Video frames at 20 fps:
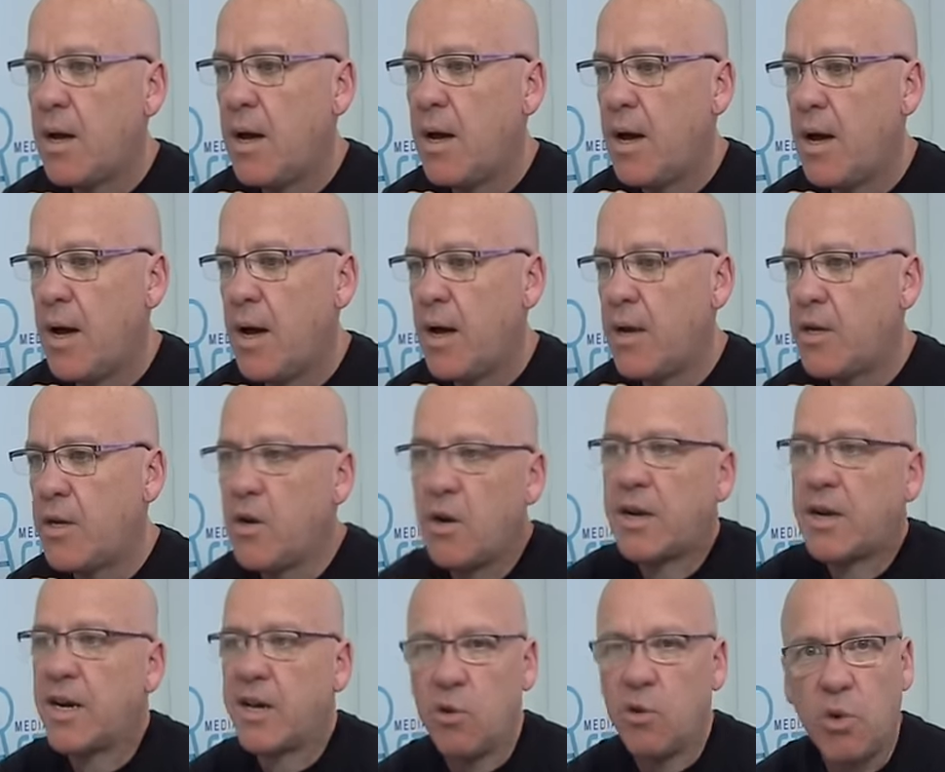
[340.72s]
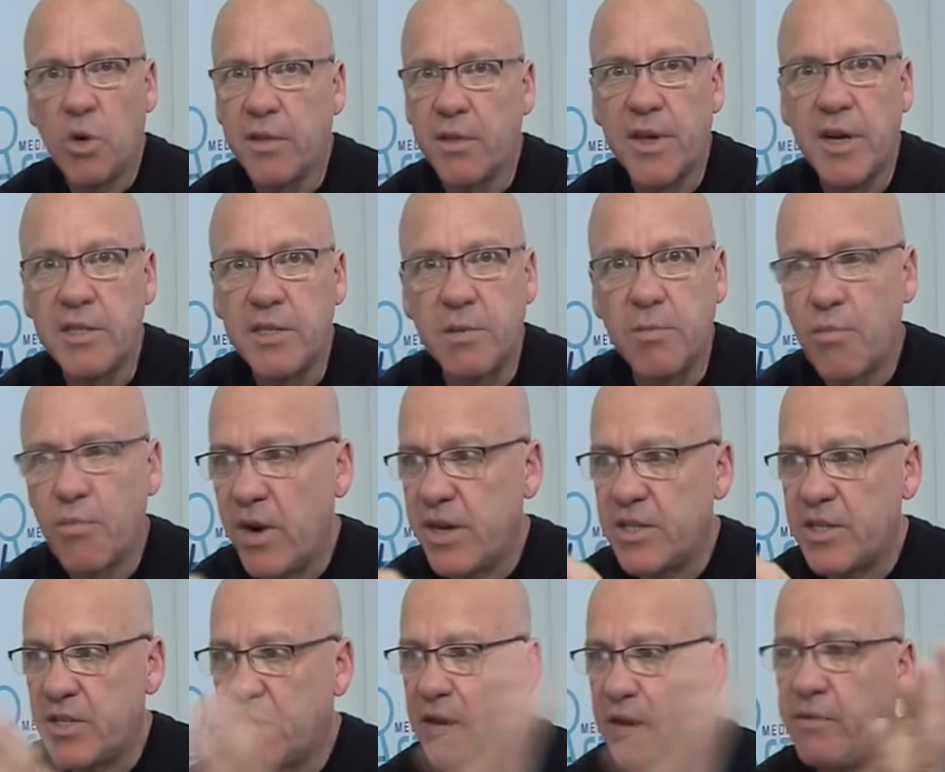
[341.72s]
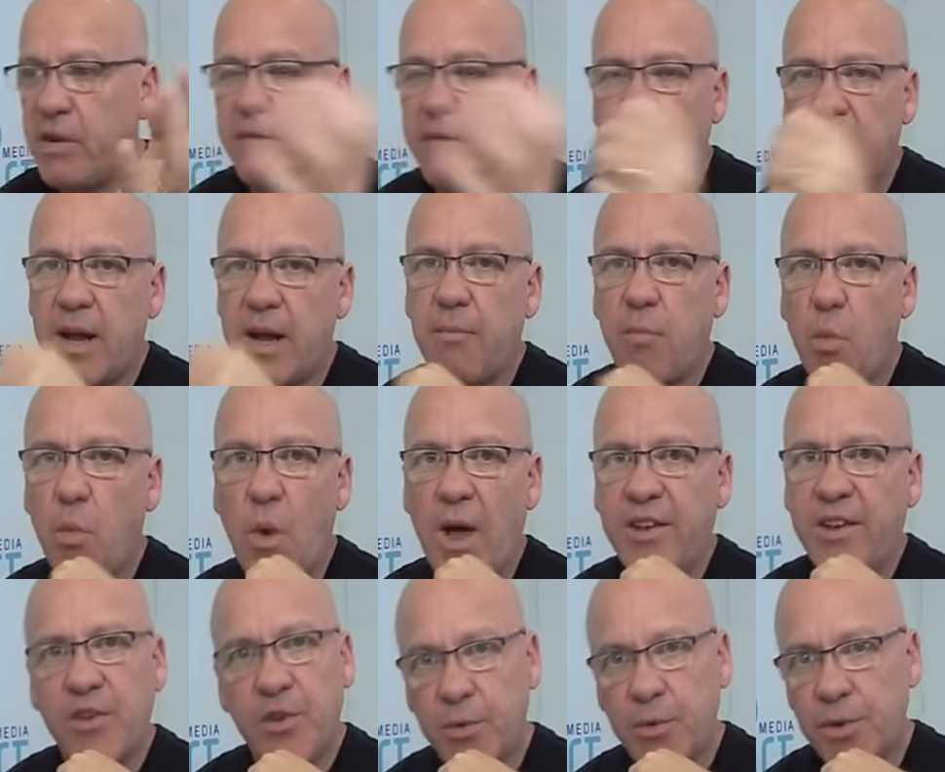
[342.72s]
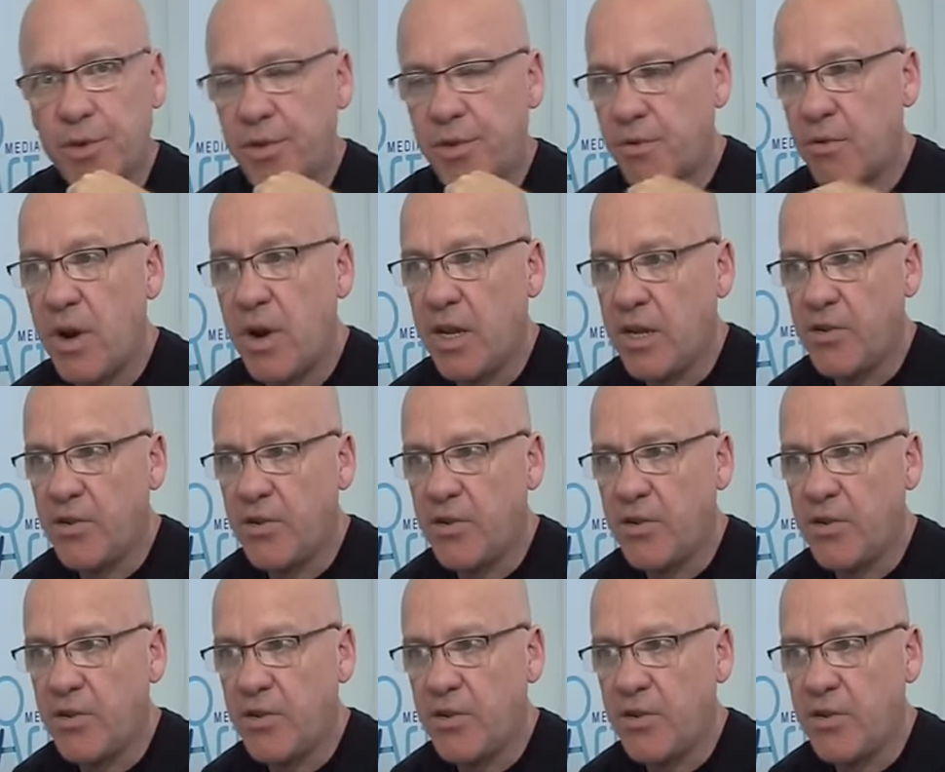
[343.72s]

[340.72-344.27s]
uh, you're not going to get all of those impressions, even if you're number one, two, and three.